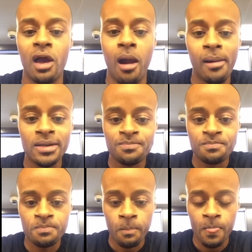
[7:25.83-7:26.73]
that.
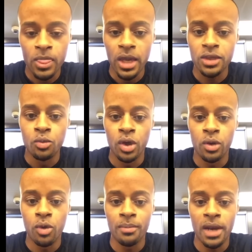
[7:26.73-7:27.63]
Thank you,
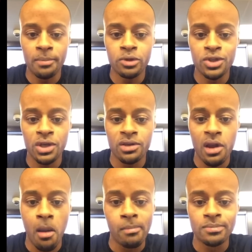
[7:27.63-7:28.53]
Wonder Woman. I appreciate that.